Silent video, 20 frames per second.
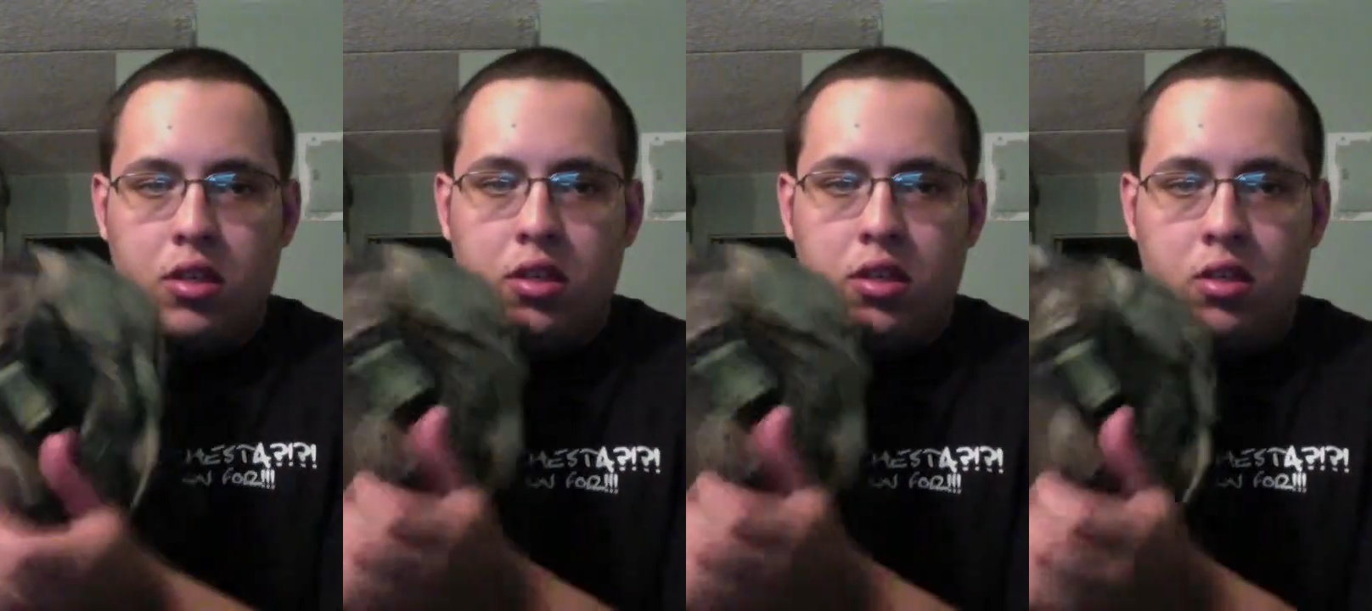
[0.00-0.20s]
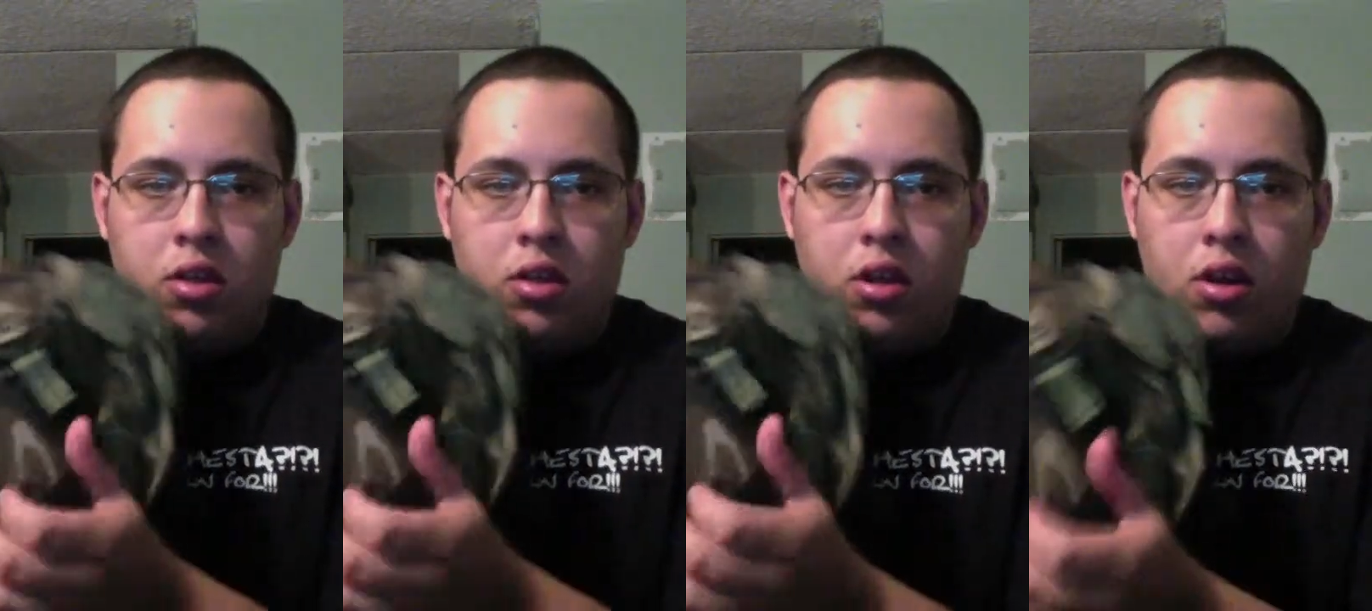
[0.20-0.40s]

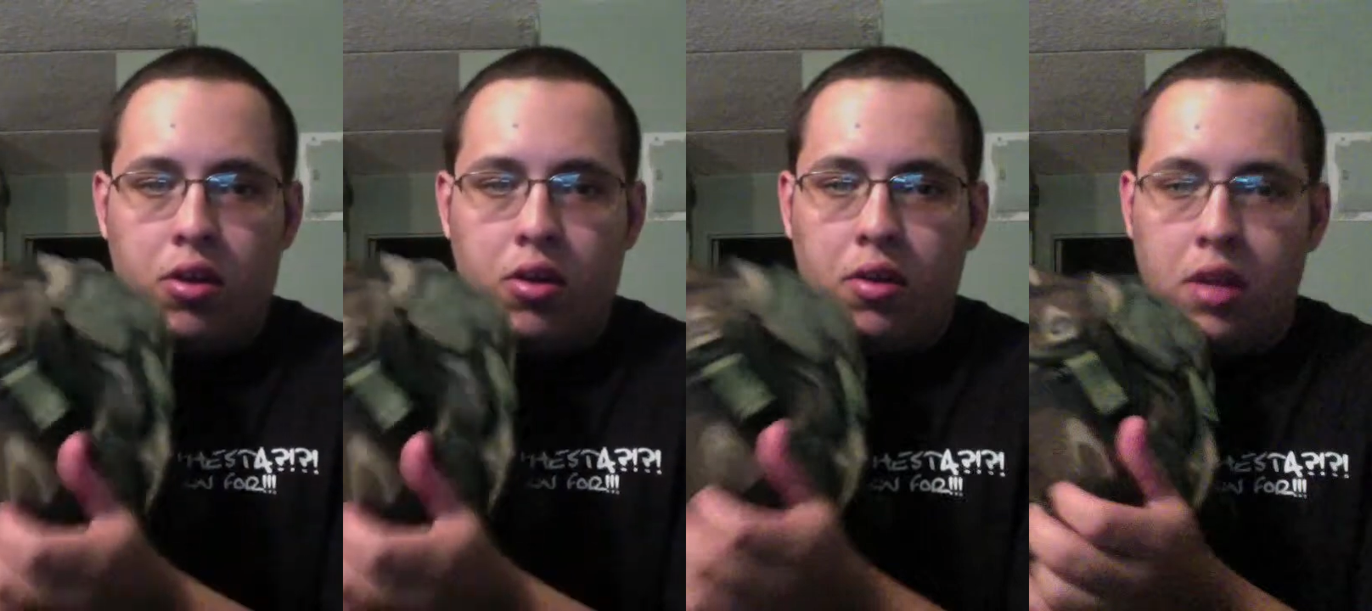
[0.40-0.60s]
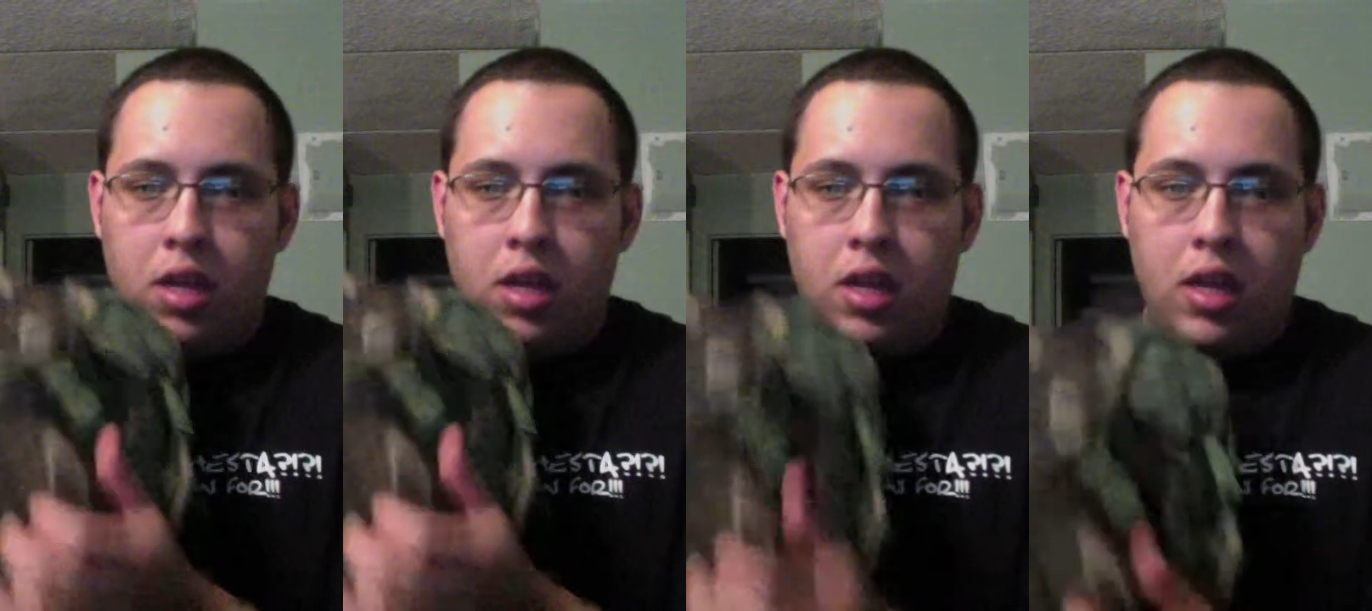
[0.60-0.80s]
So
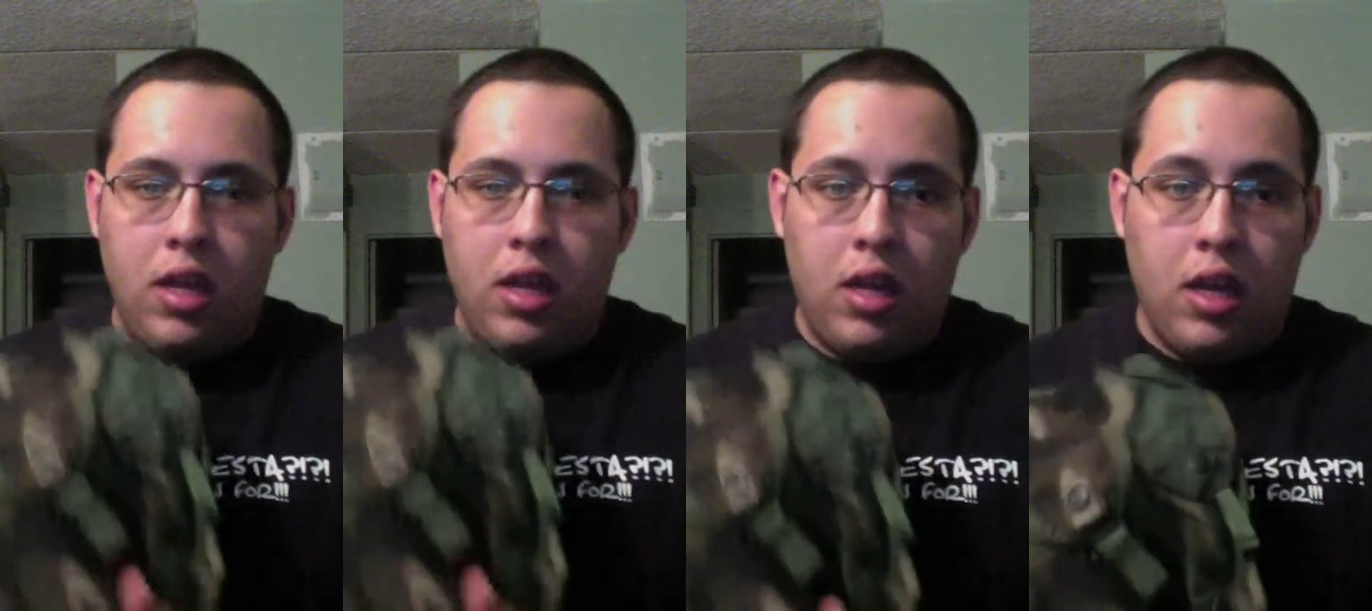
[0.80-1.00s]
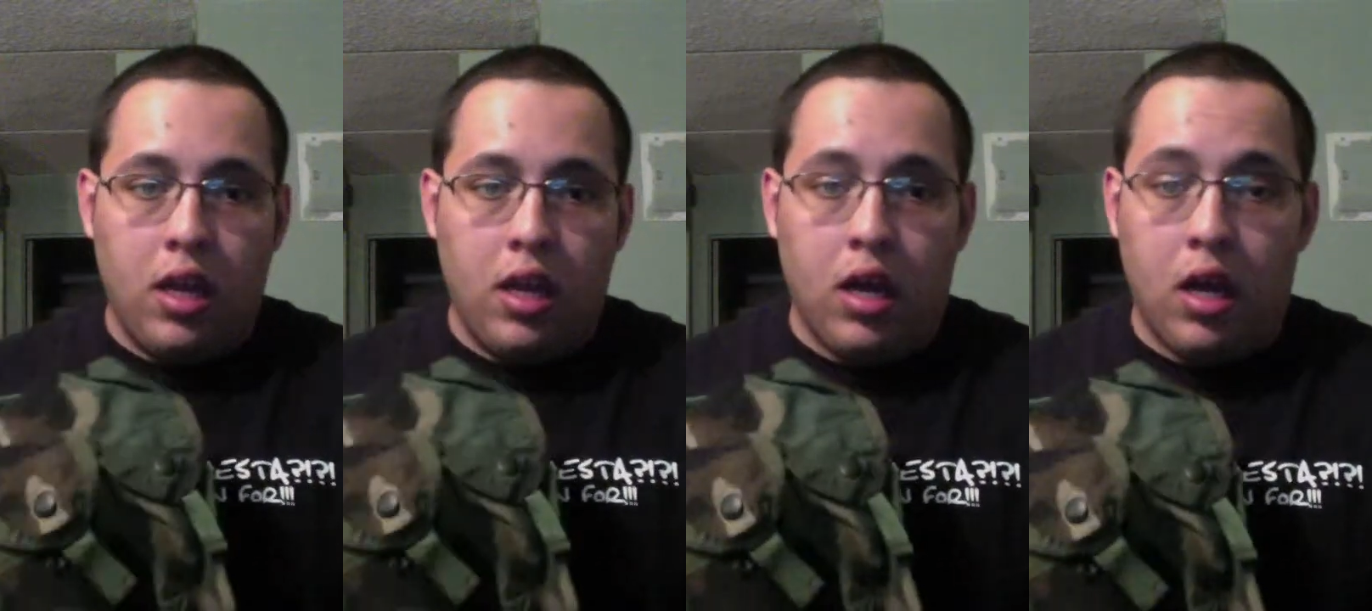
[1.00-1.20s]

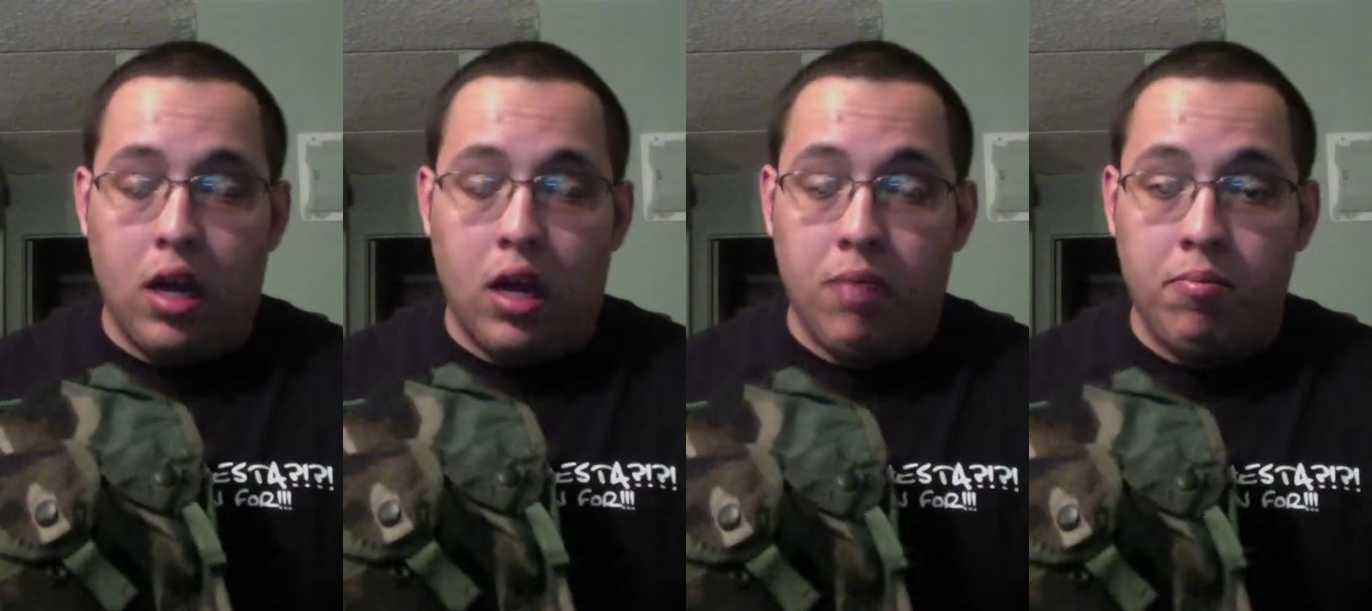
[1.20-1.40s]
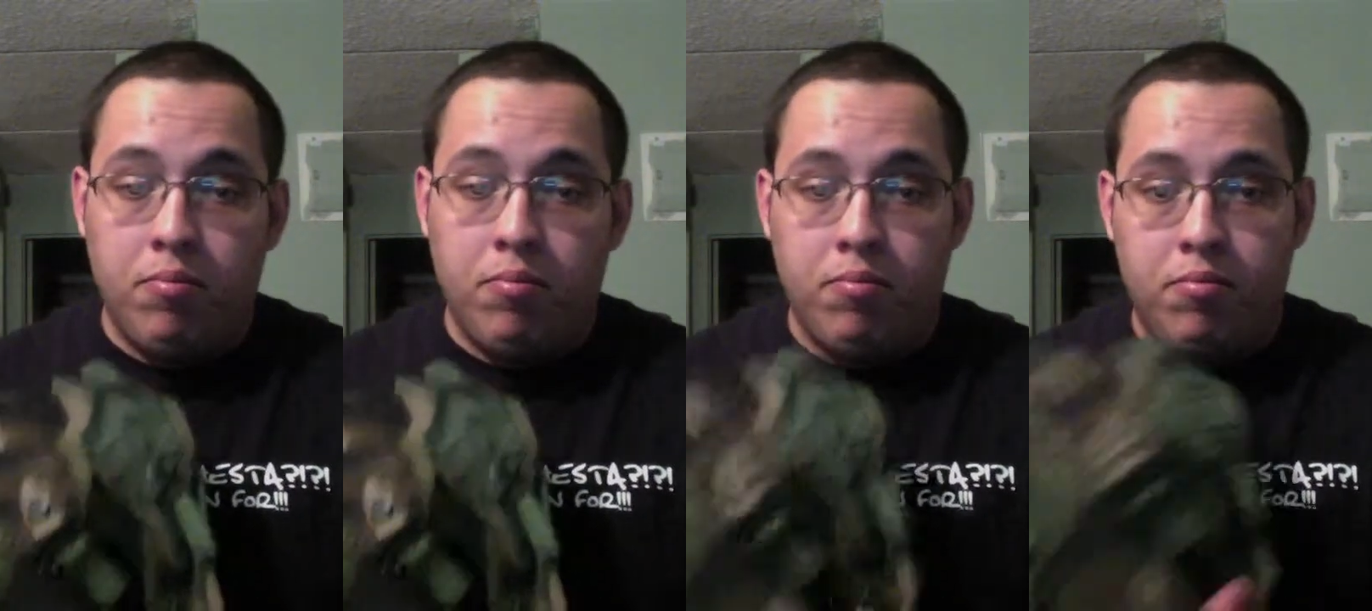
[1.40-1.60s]

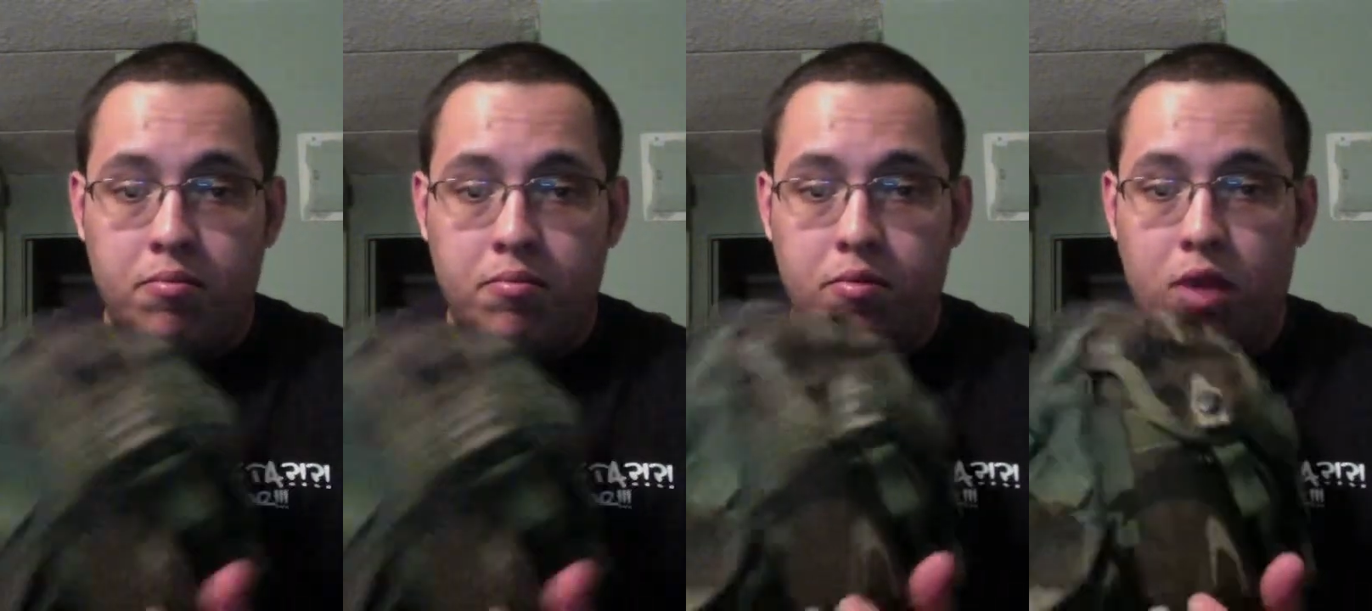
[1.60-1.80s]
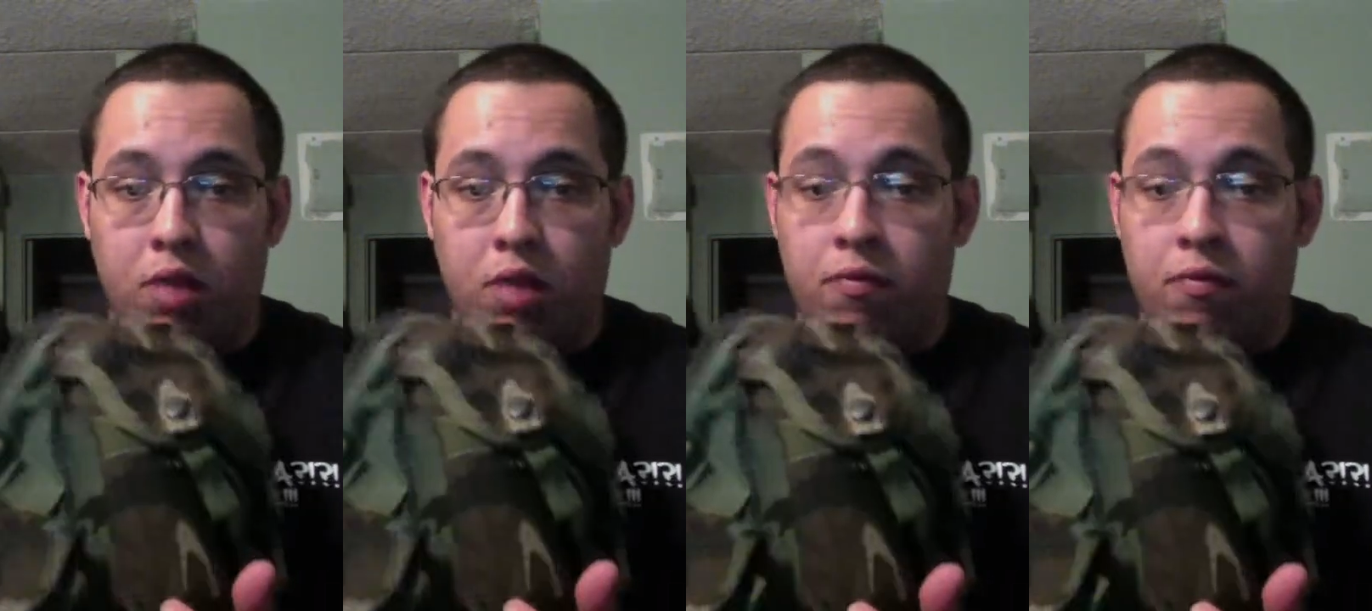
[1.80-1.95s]
you have